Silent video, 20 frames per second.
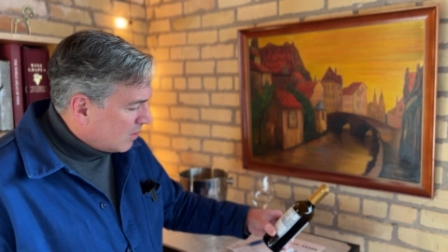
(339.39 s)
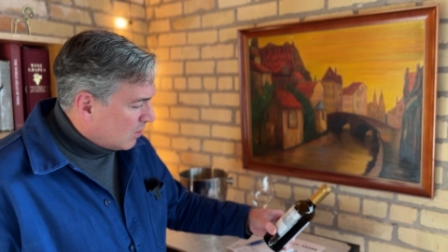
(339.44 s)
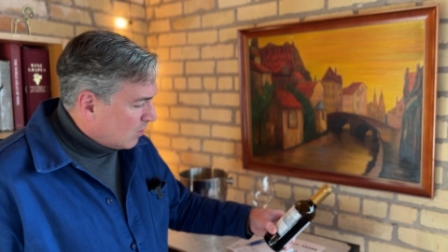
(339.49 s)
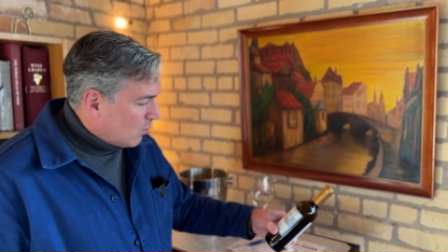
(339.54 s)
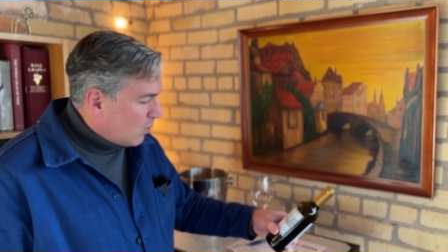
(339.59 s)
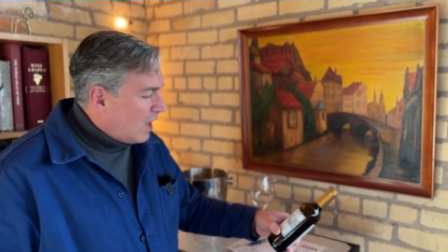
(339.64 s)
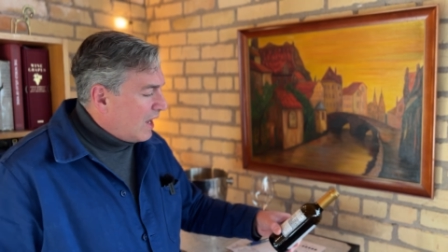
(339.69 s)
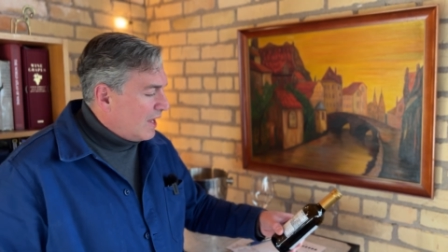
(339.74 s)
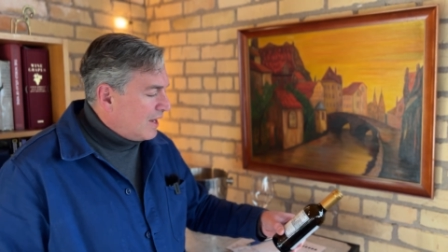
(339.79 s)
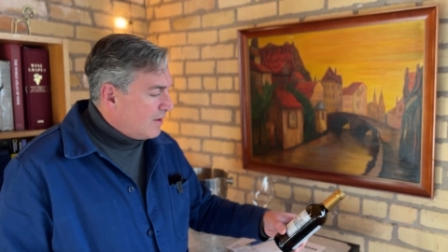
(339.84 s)

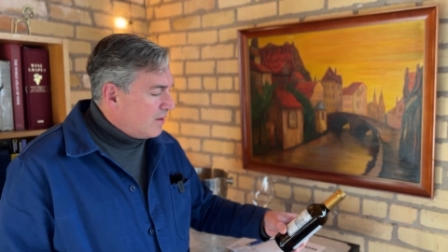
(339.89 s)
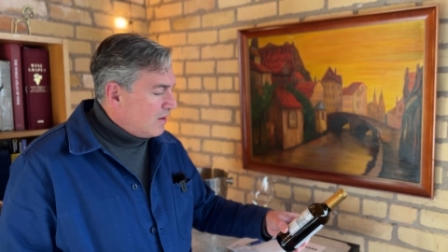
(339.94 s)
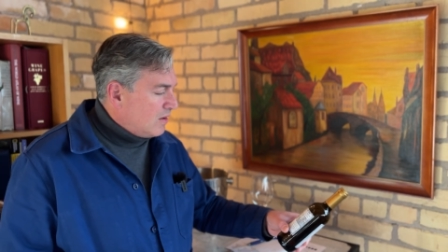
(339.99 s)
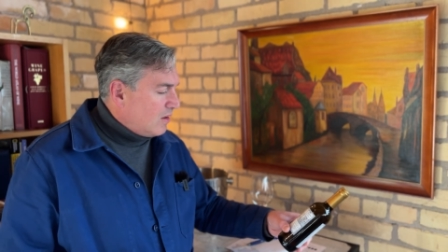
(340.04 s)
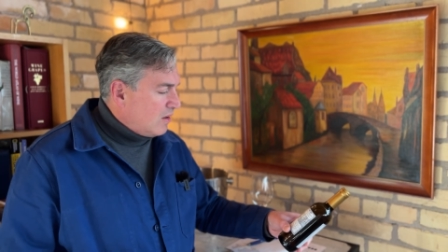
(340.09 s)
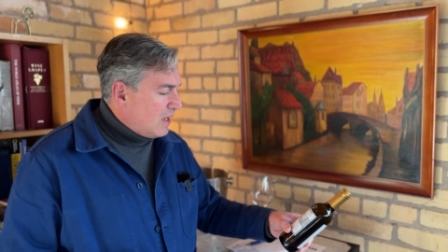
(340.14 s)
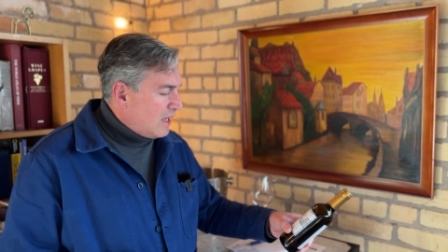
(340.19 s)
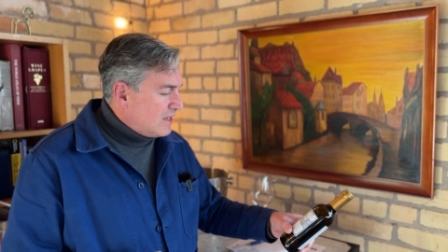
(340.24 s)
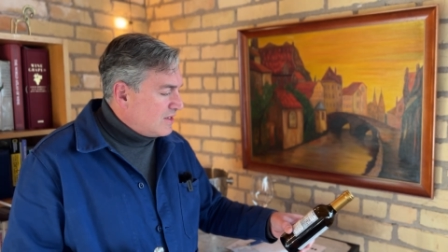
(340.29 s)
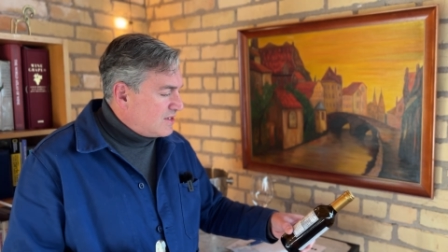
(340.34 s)
one,
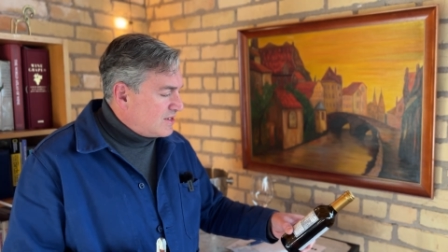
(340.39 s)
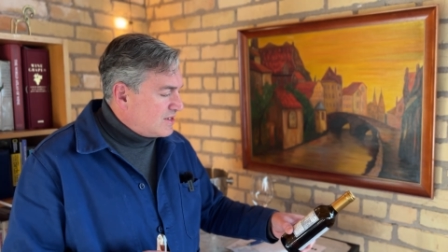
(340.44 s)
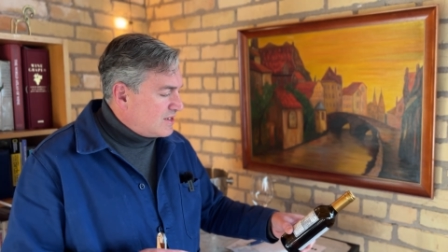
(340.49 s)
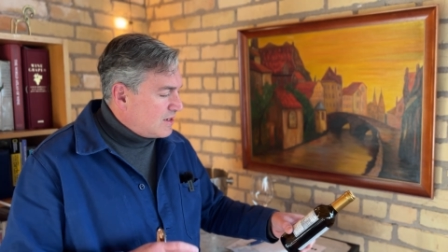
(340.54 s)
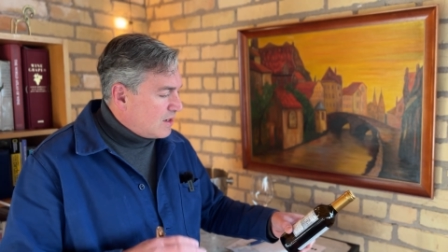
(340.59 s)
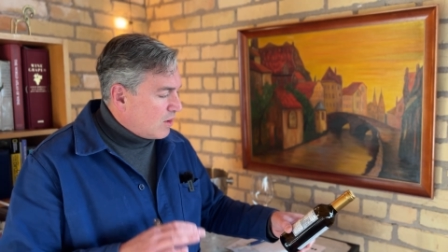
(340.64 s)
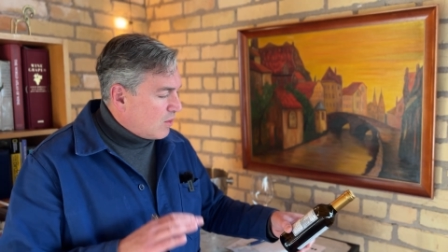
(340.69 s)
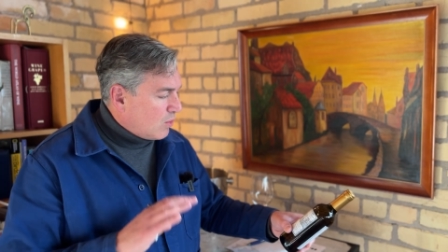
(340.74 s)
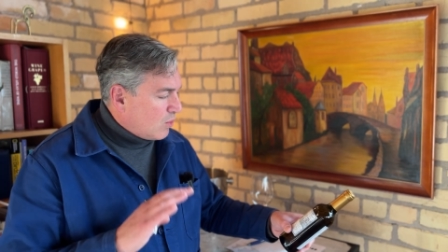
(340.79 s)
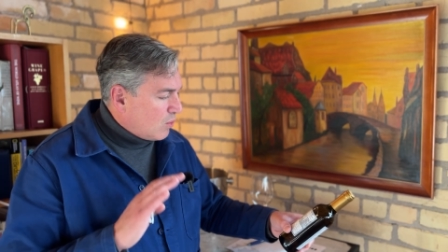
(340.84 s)
it's
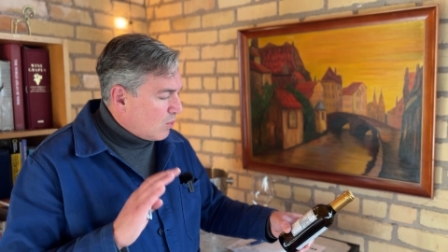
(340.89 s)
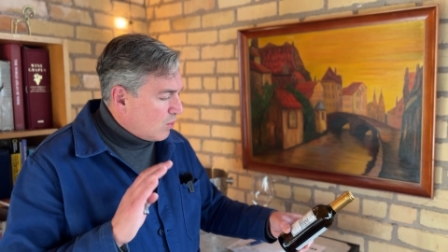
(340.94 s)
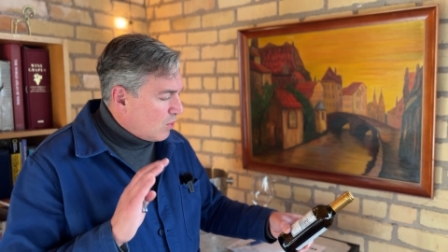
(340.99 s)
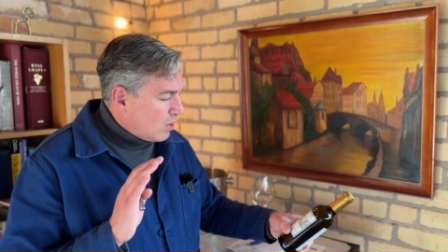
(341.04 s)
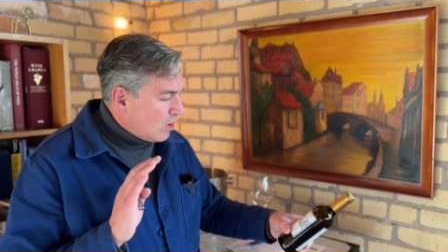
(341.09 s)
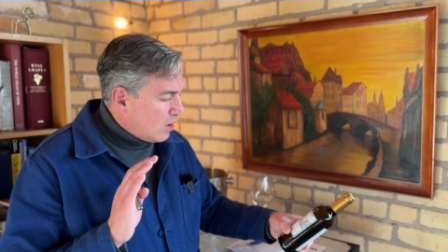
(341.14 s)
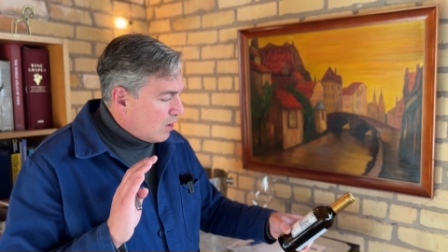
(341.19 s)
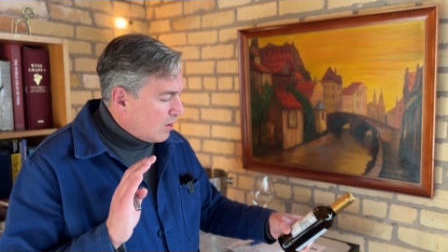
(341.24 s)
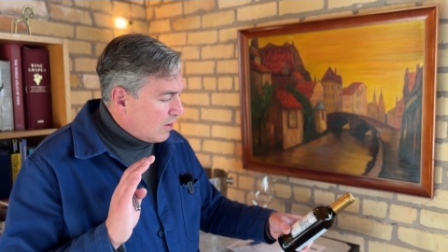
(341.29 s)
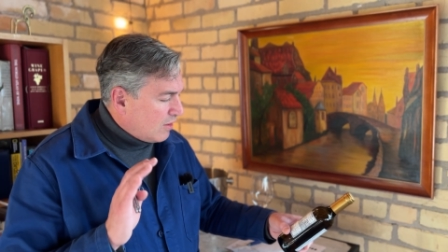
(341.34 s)

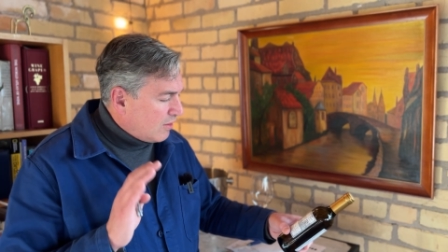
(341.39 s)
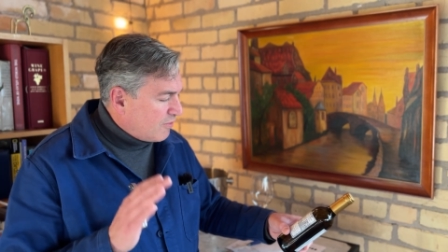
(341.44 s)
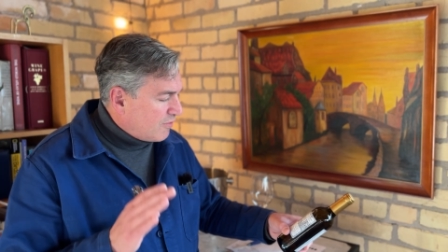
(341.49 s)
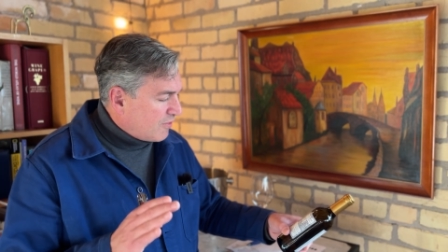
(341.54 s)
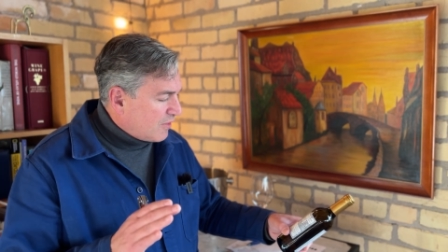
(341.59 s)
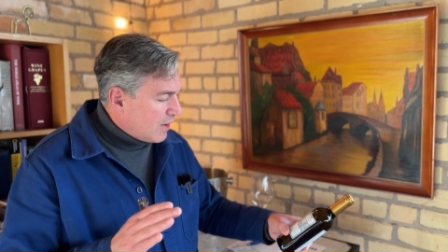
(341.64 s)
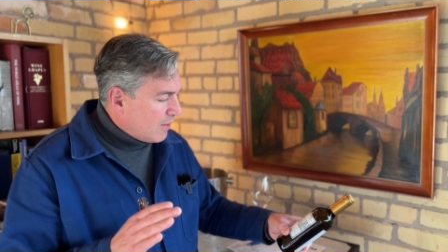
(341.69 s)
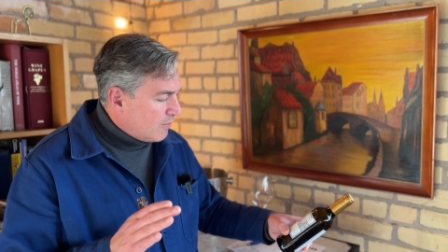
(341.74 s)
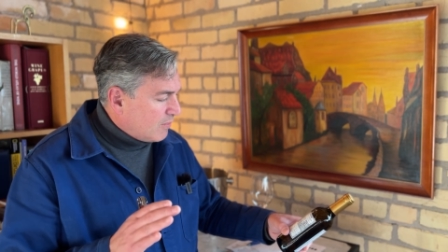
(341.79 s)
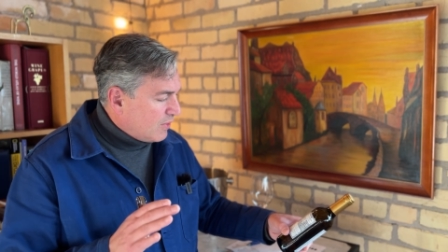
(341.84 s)

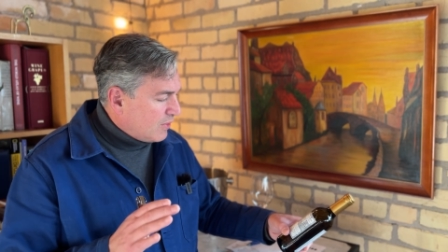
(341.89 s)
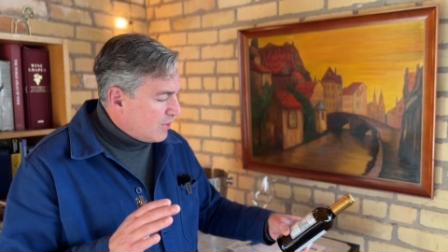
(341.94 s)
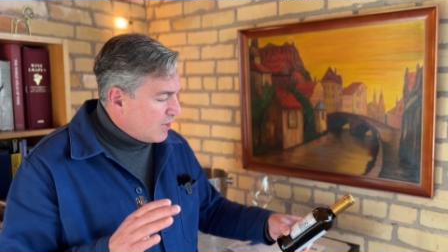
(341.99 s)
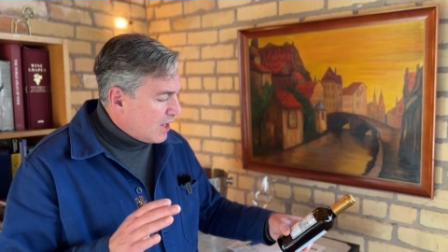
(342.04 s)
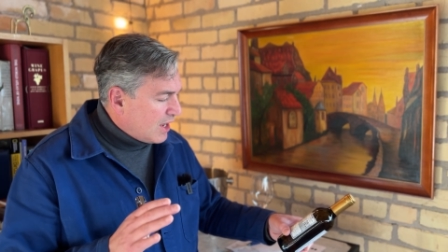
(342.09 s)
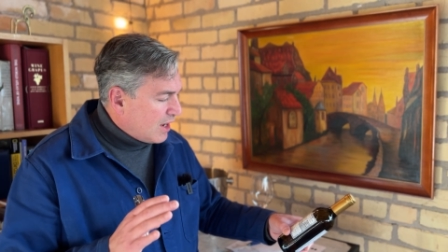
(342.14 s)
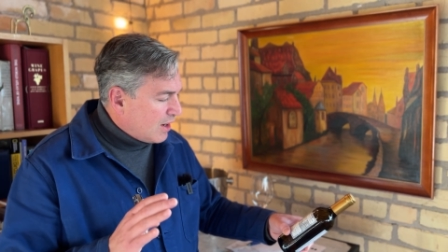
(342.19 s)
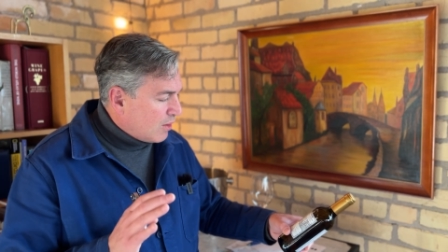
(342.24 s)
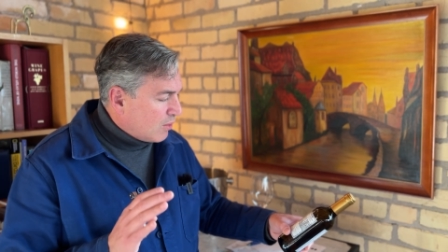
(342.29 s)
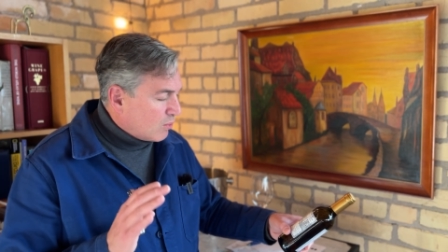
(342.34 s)
from
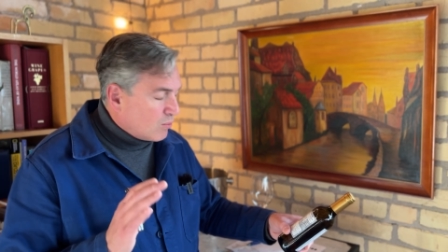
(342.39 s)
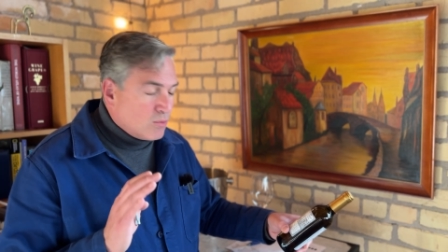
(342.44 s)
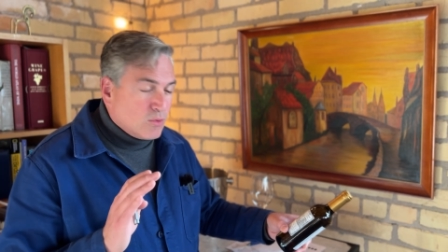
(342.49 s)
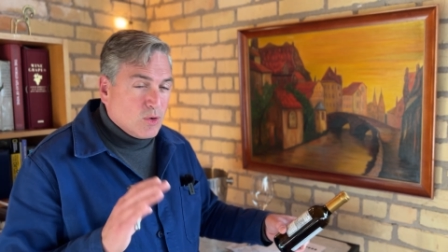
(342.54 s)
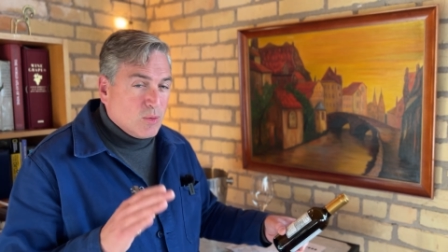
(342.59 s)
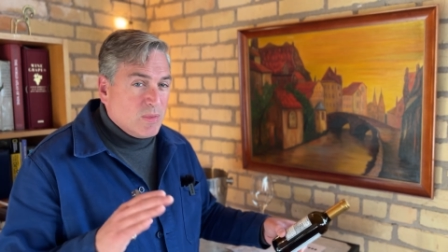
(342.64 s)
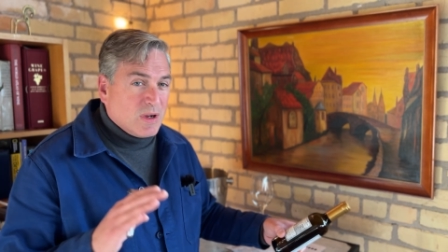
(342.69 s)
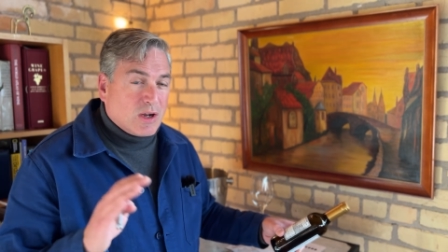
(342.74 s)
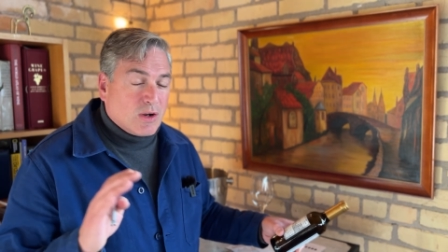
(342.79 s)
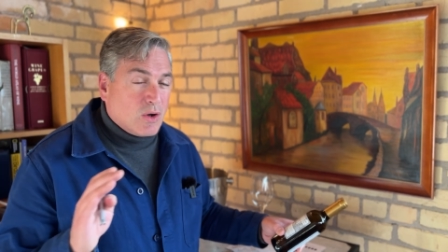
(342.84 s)
the
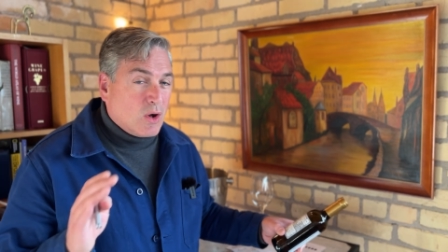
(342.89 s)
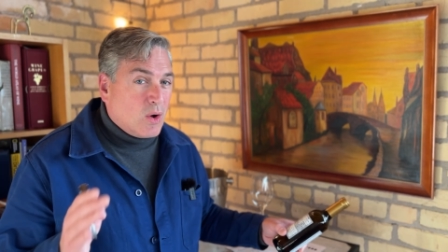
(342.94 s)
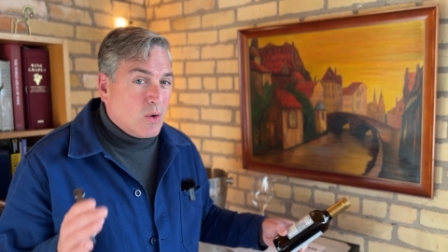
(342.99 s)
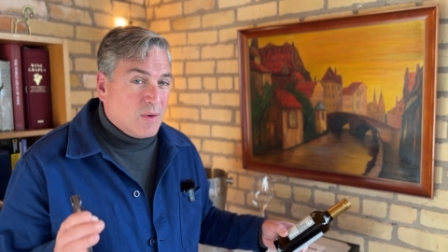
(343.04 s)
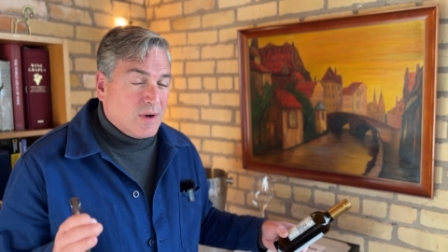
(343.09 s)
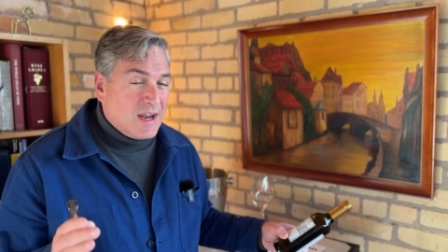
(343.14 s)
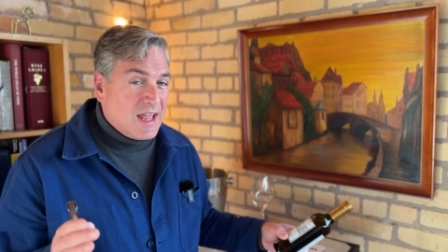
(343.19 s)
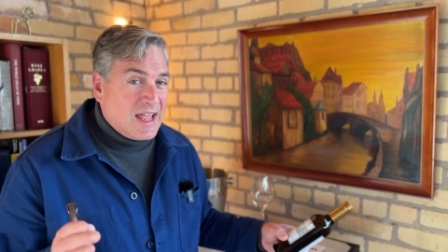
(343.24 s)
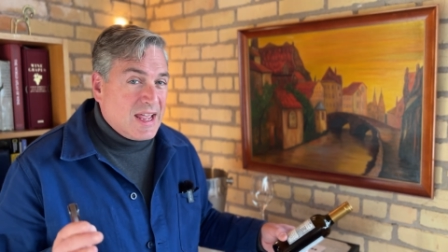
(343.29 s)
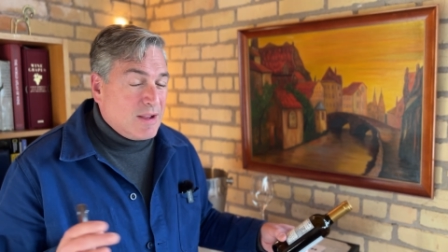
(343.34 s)

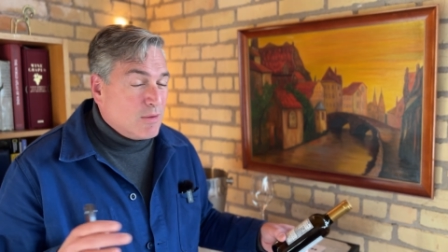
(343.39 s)
Rubicon.